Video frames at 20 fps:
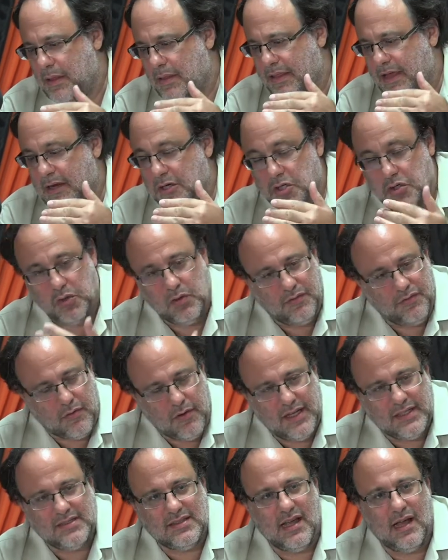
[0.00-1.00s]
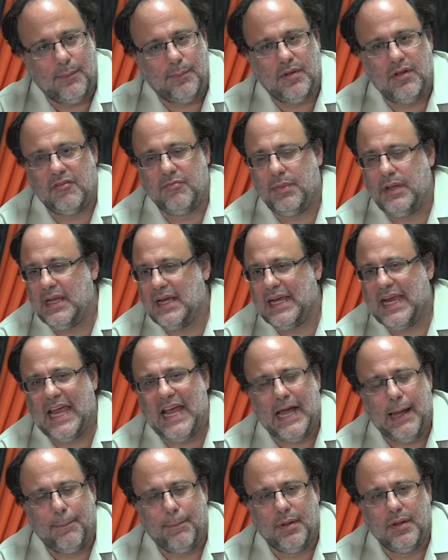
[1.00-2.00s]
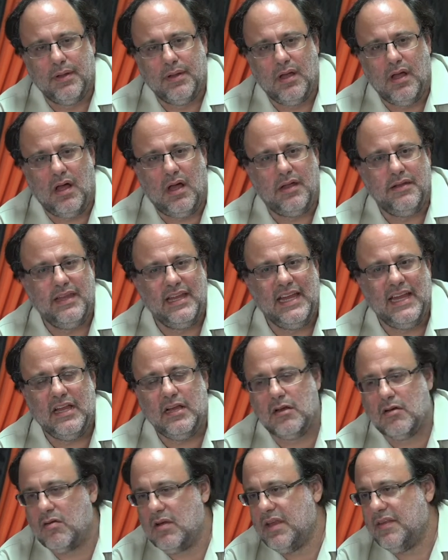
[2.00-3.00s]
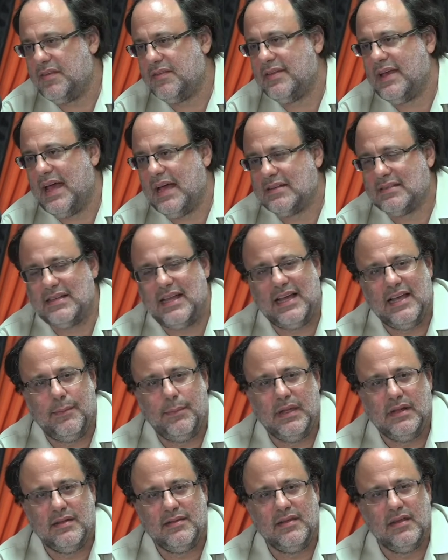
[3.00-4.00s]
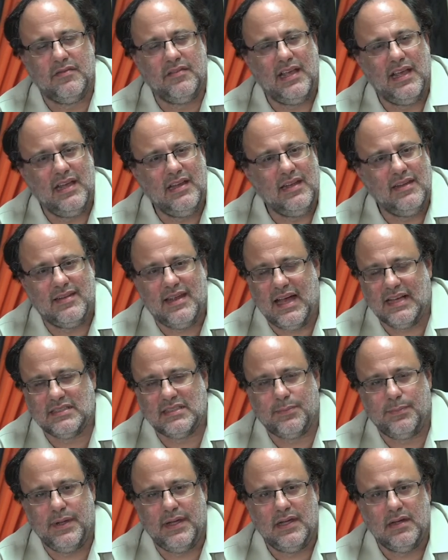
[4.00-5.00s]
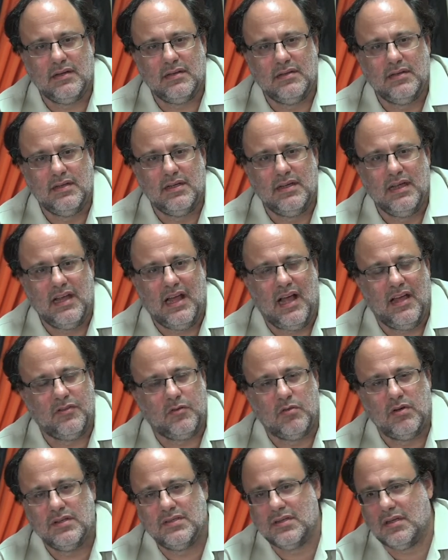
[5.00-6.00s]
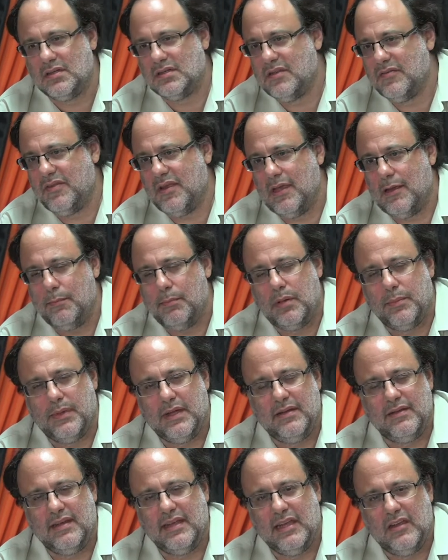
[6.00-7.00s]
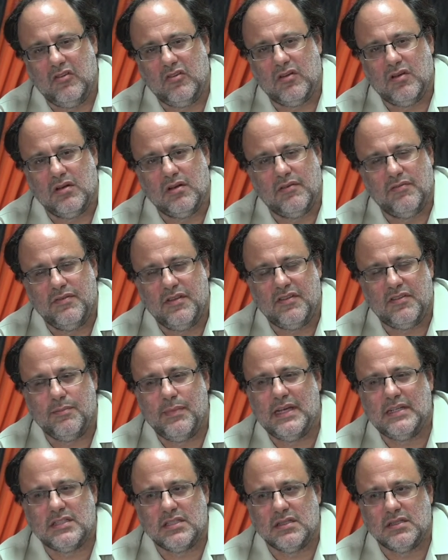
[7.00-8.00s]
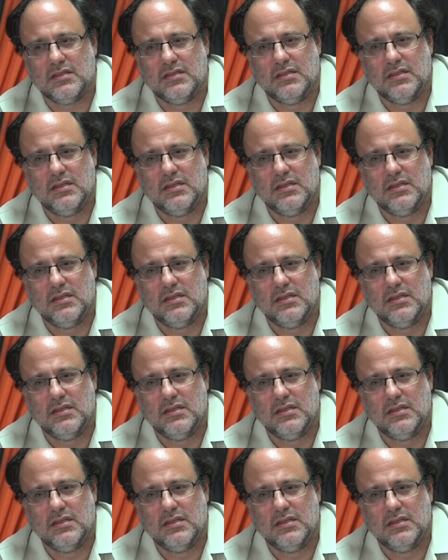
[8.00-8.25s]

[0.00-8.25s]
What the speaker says: There should, for example, have been a cap on the increased tax liability of any taxpayer as a result of the implementation of this measure.